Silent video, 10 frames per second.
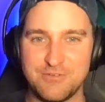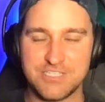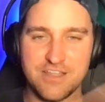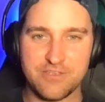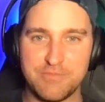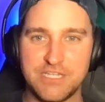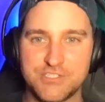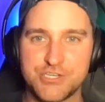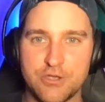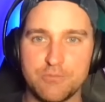That was another
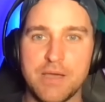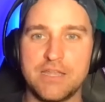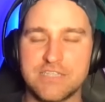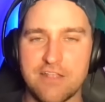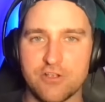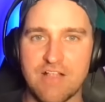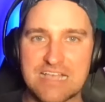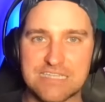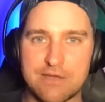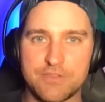Means joke. But Tyler
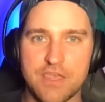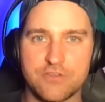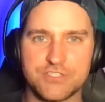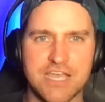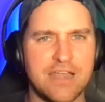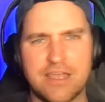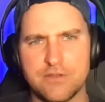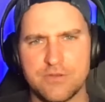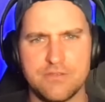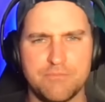Glasnow on the other side.
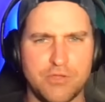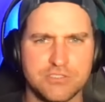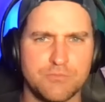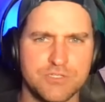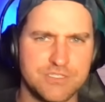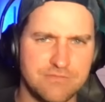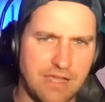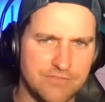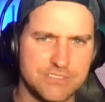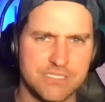I don't. Baltimore's
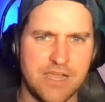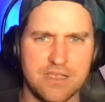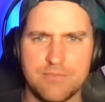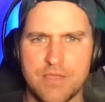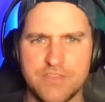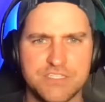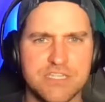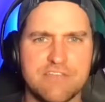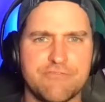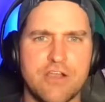obviously not going to be on
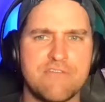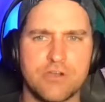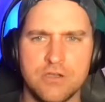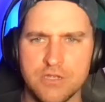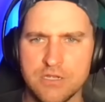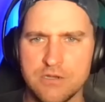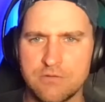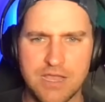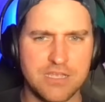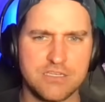this slate forever.
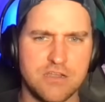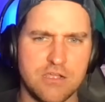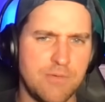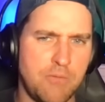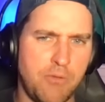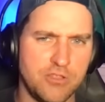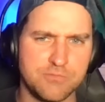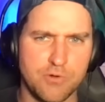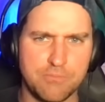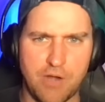We're not going to talk about
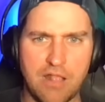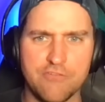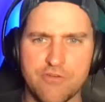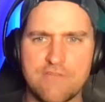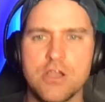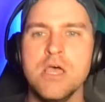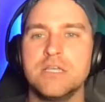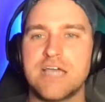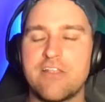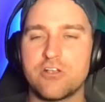Baltimore probably forever.
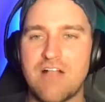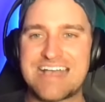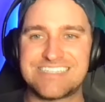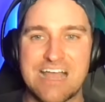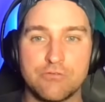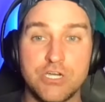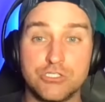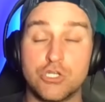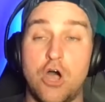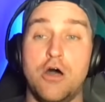Tyler Glasnow
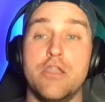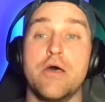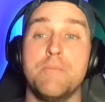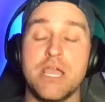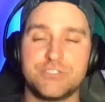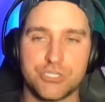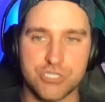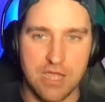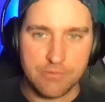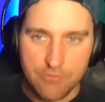does an
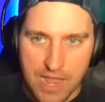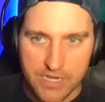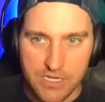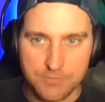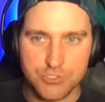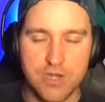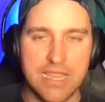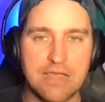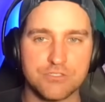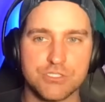amazing job at racking up
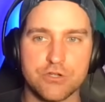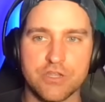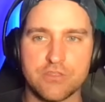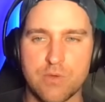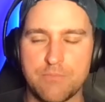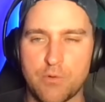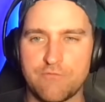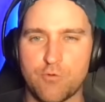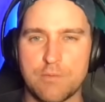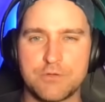strikeouts,
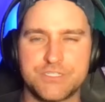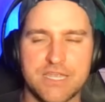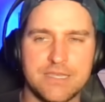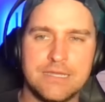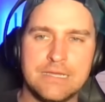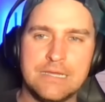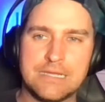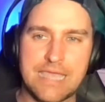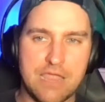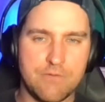33.4%
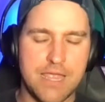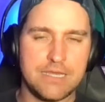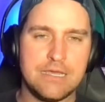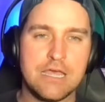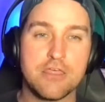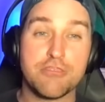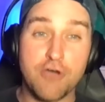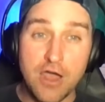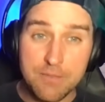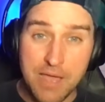K rate.
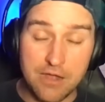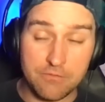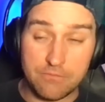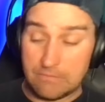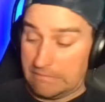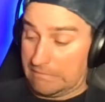Thought about